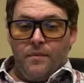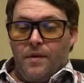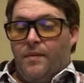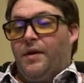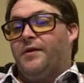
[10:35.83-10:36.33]

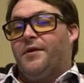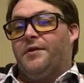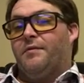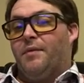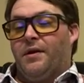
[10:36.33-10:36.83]
I mean, it
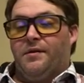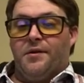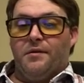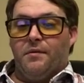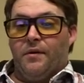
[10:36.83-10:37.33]
just
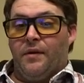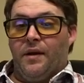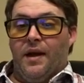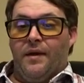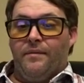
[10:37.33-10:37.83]
depends on the
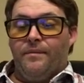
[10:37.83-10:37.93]
day.